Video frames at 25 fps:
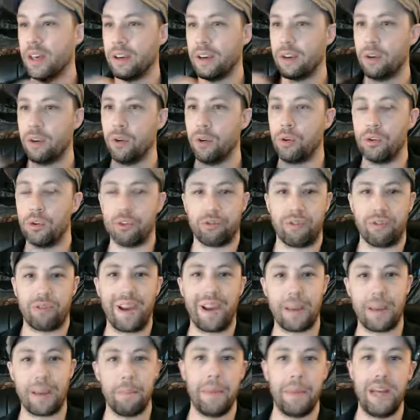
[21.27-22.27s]
Google's
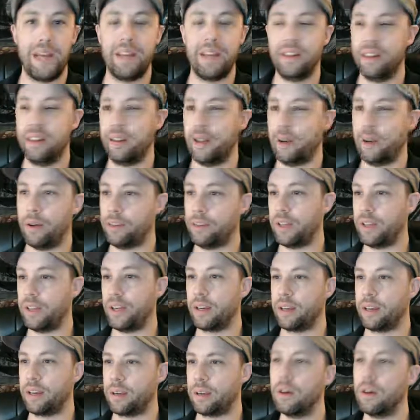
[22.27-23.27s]
recommended and I was
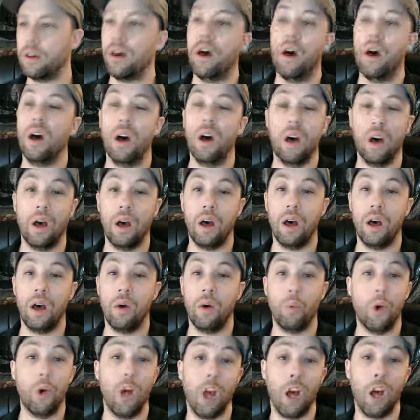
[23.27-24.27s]
like, uh,
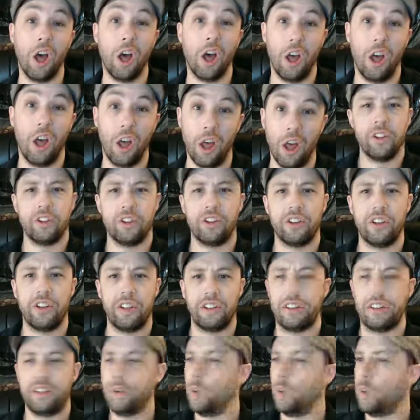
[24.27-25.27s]
what? So
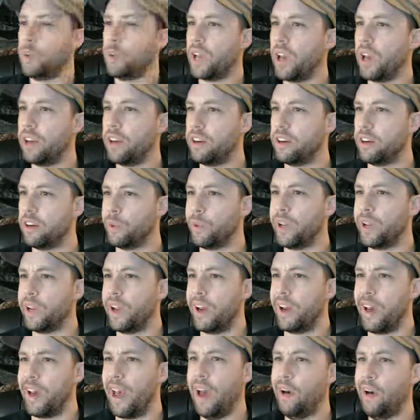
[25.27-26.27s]
let's see what we got here. We
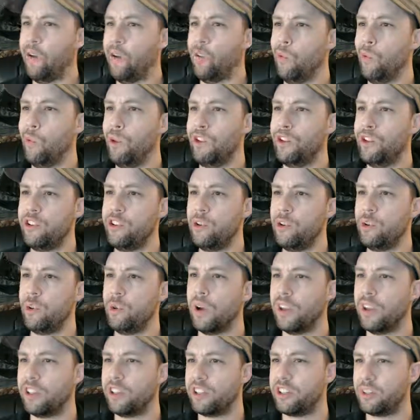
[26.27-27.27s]
got, how would you
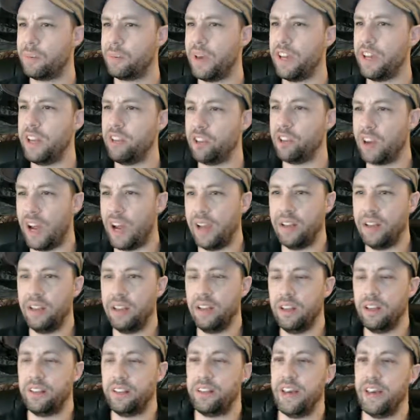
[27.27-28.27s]
spend your
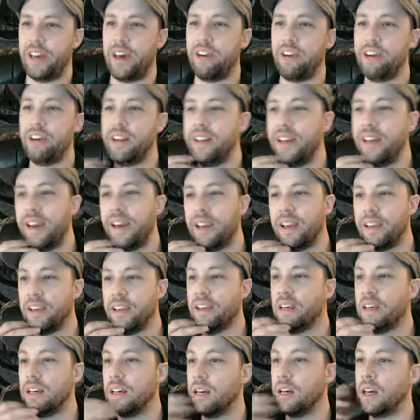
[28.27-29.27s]
ideal Saturday night?
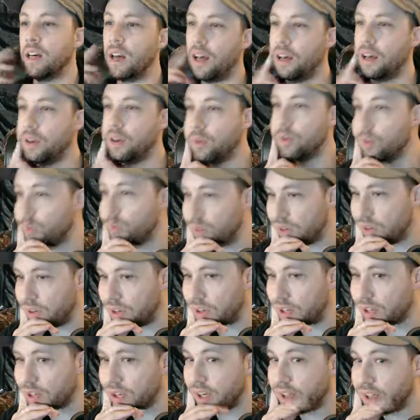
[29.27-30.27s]

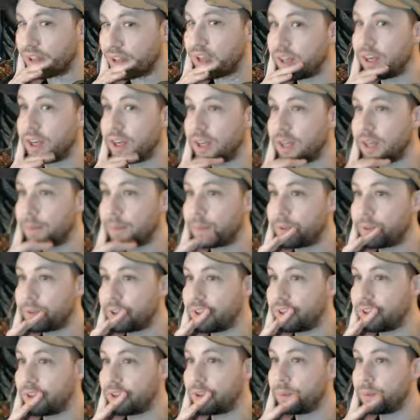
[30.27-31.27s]
What kind of
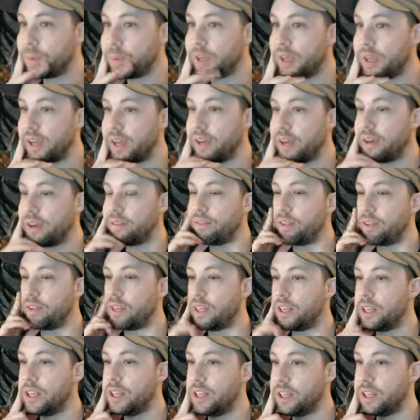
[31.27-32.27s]
options do we have
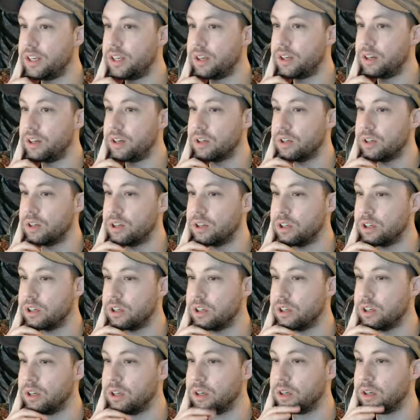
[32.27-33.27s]

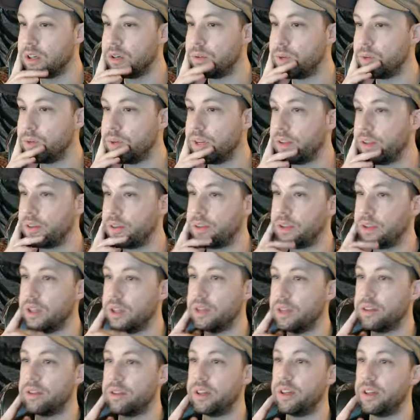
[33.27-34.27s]
here? Oh wow, there's a
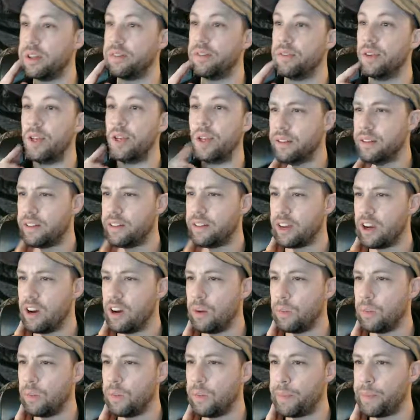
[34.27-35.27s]
lot of stuff. Stay at
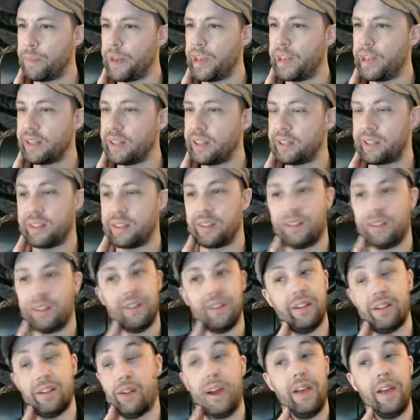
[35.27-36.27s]
home with pets.
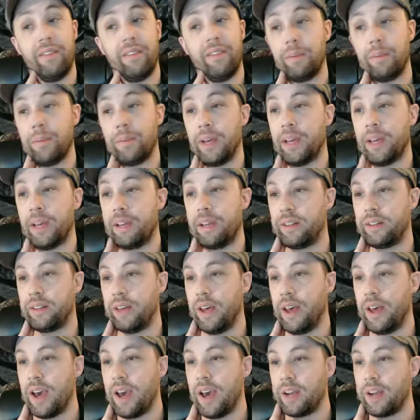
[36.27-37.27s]
I don't have any pets.
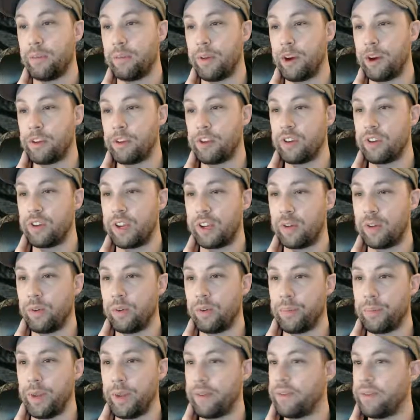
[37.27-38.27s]
At a bar drinking
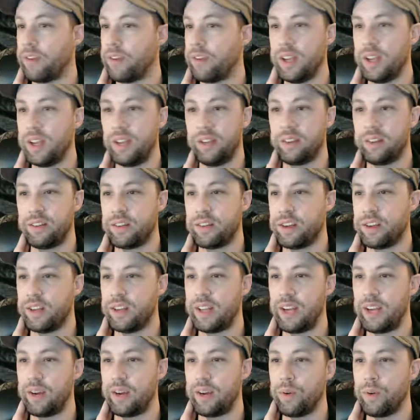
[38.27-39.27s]
with my friends. On a
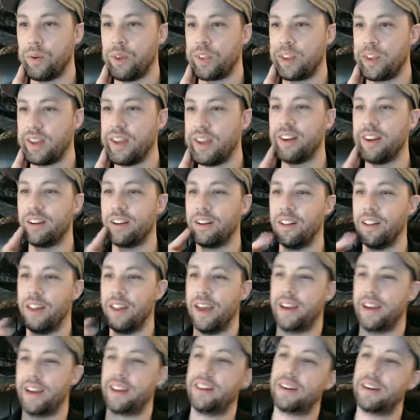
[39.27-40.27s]
date with an
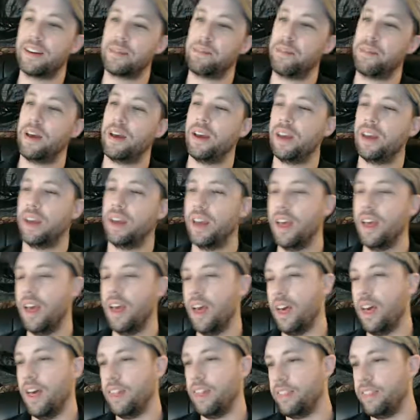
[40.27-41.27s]
intergalactic bay.
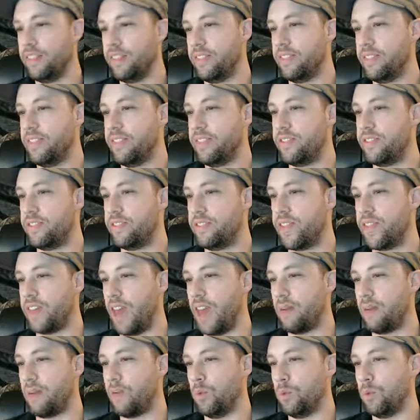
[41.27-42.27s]

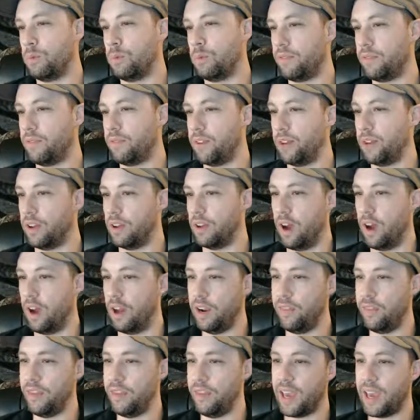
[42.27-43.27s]
That would be fun. On
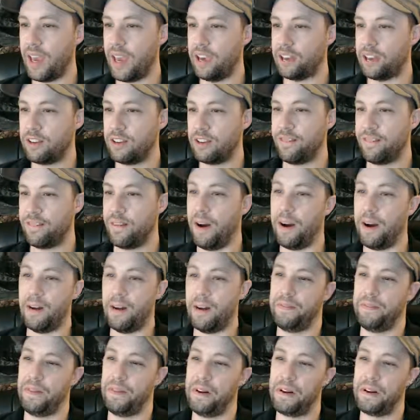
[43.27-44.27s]
a vacation far,
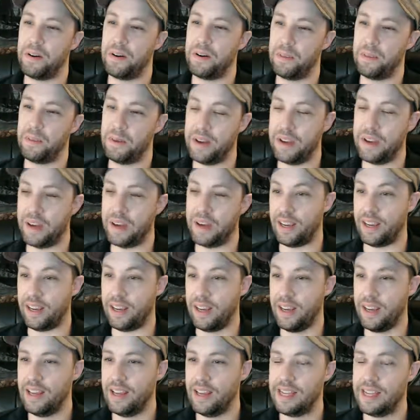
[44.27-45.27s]
far away.
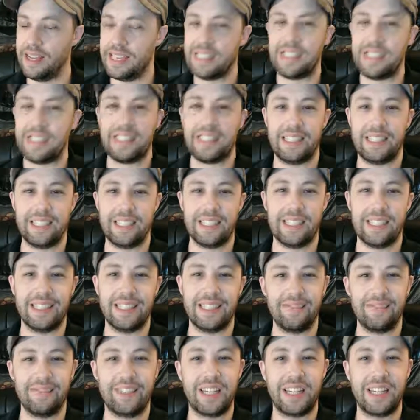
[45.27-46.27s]
I
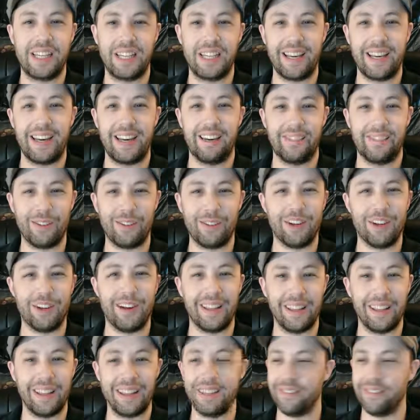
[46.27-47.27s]
love getting out of where I
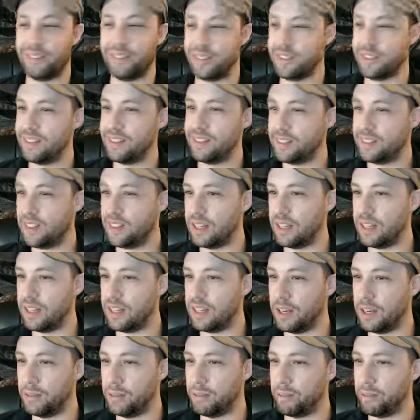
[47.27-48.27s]
live.
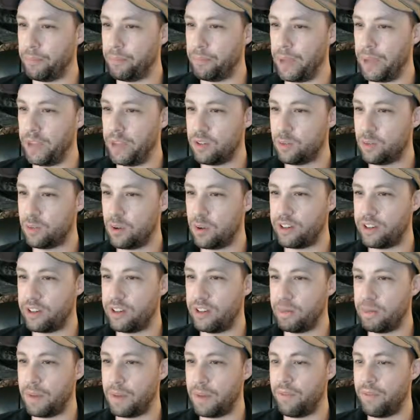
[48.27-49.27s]
Um, binge
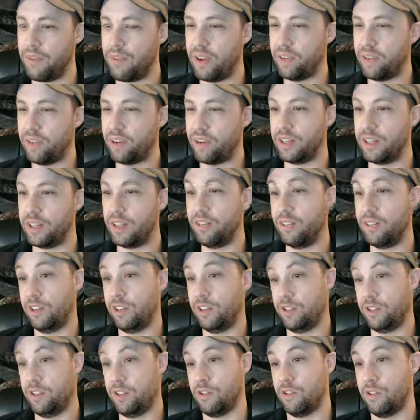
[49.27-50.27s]
watching my favorite T V
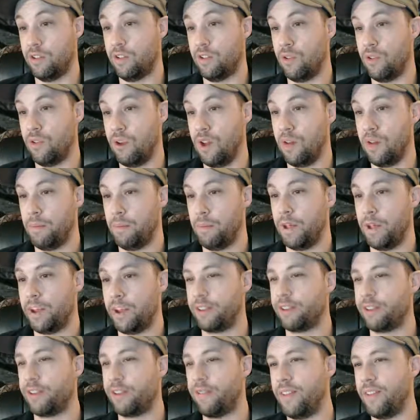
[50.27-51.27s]
show.
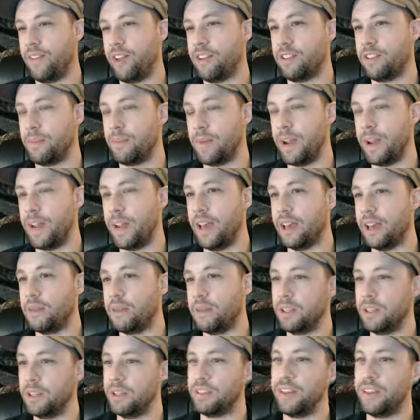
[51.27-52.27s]
Playing revenge on my
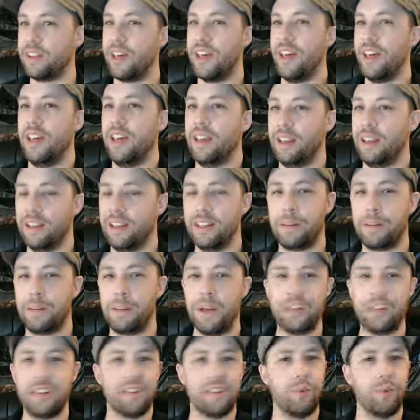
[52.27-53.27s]
enemies. Uh,
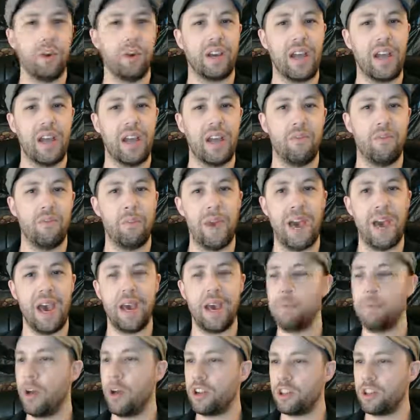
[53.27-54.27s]
depends on what kind of
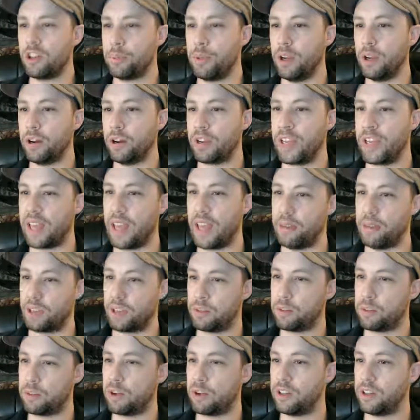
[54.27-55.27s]
bad multiplayer game
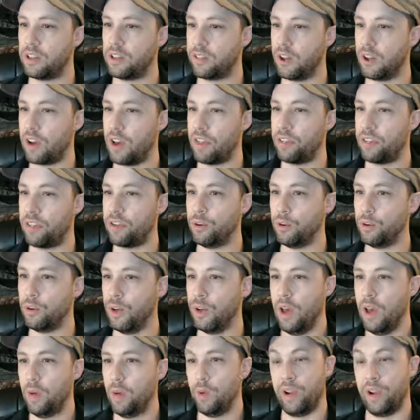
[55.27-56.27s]
experience I've gone through.
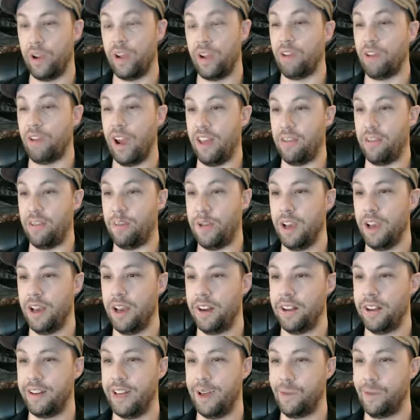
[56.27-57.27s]
Would I rather be
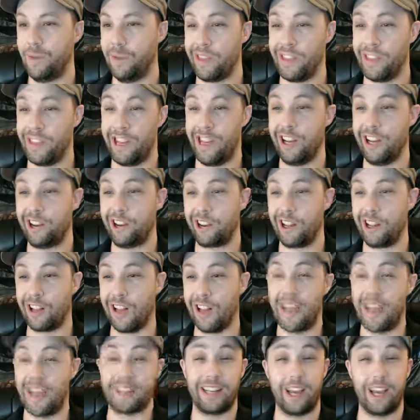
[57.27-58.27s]
on a date with an
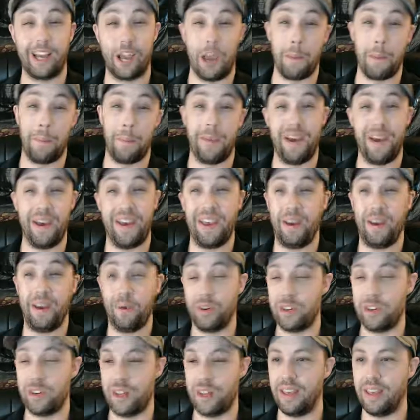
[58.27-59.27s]
intergalactic bae,
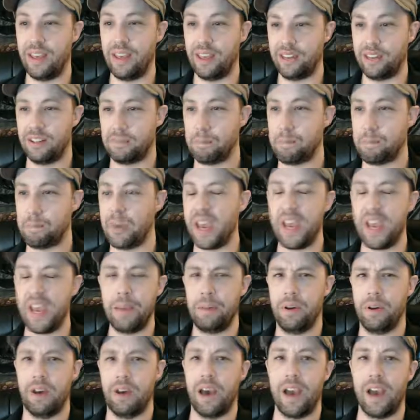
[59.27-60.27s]
which I think is
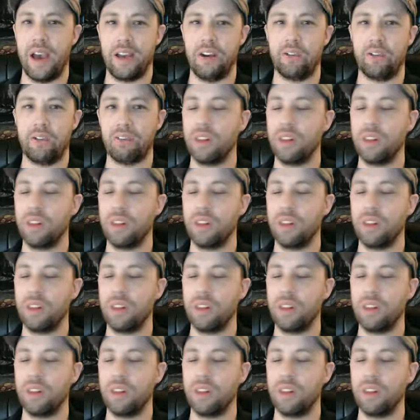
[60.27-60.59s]
babe? I don't